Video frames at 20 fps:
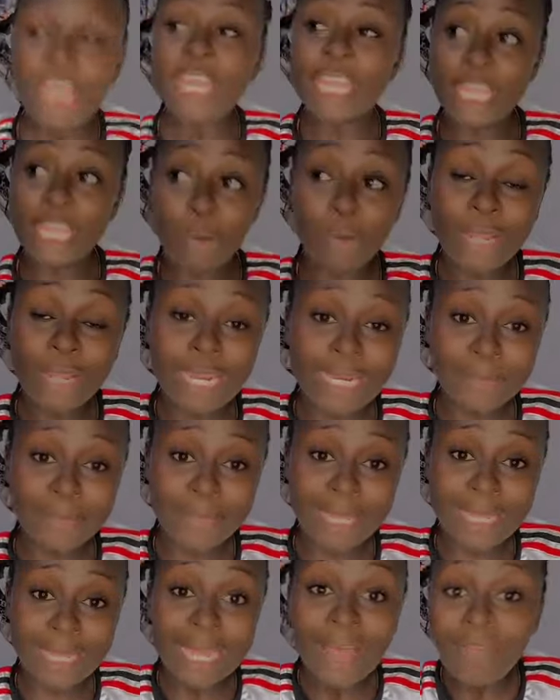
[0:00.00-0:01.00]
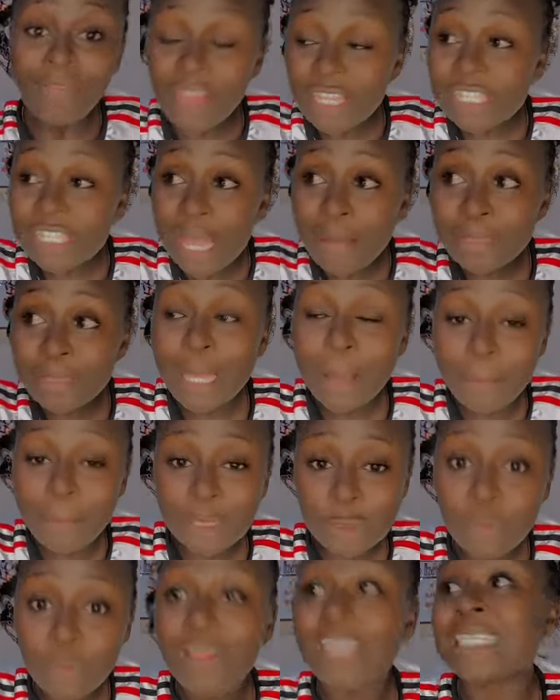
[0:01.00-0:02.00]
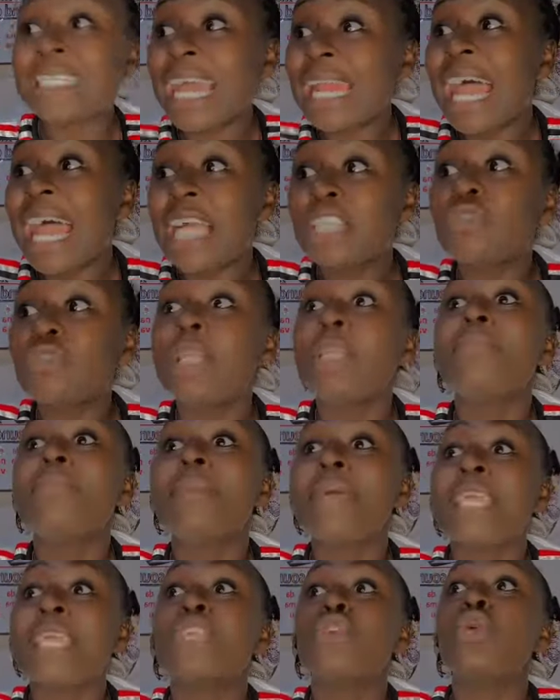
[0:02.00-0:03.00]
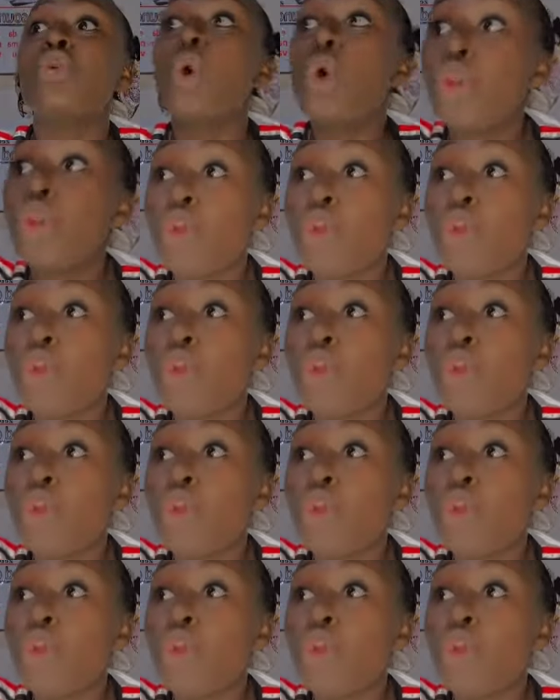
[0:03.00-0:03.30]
He will be the same same person that can actually make you